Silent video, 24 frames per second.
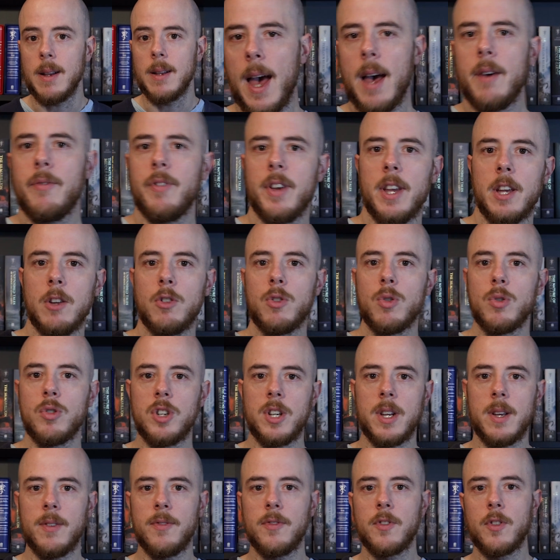having to
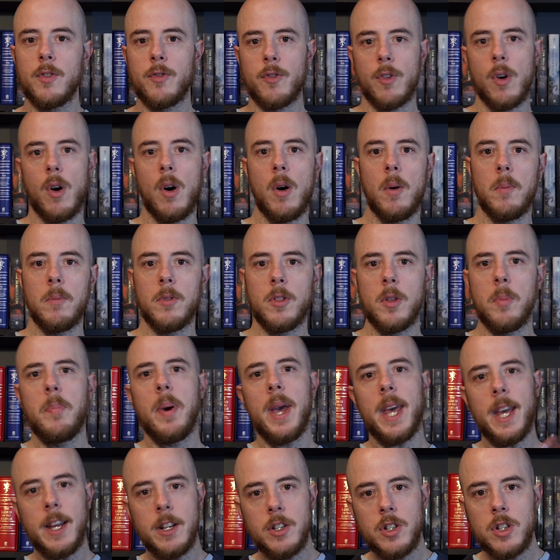shift from the
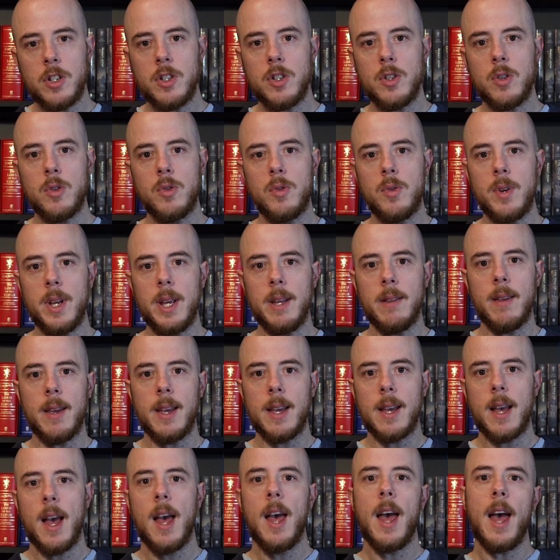pages you're
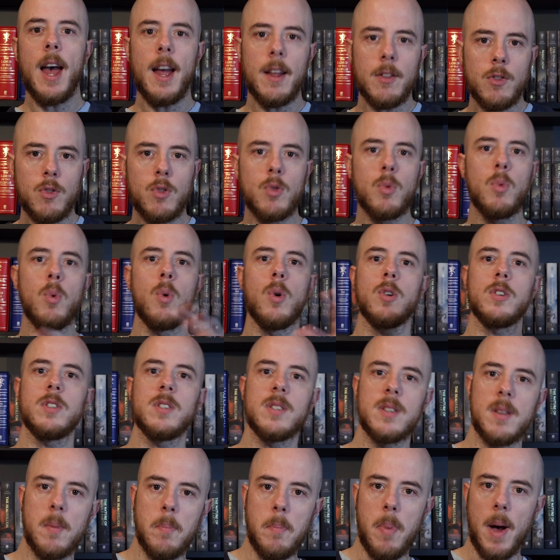reading and
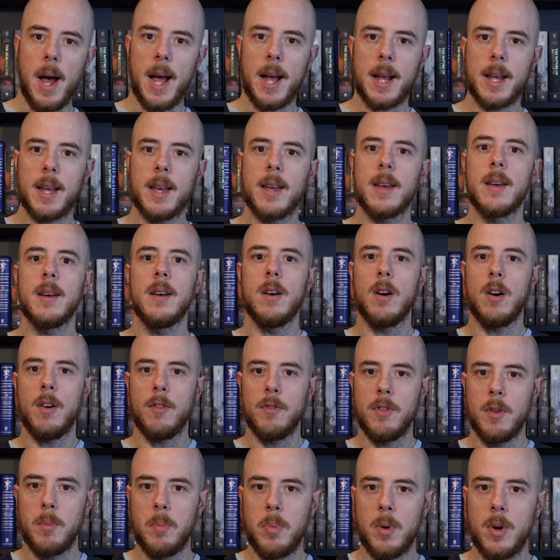towards the back
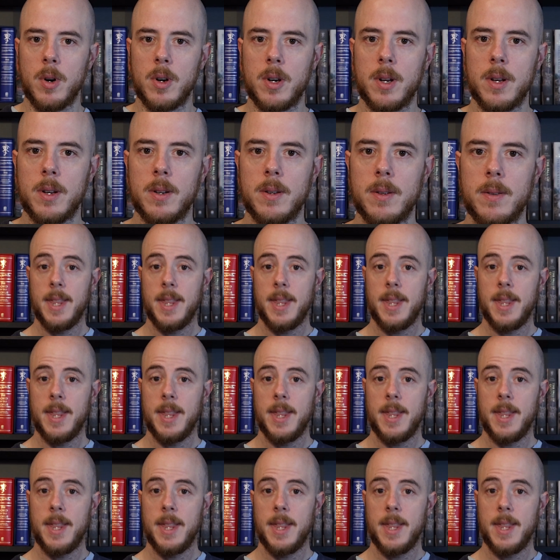of the book.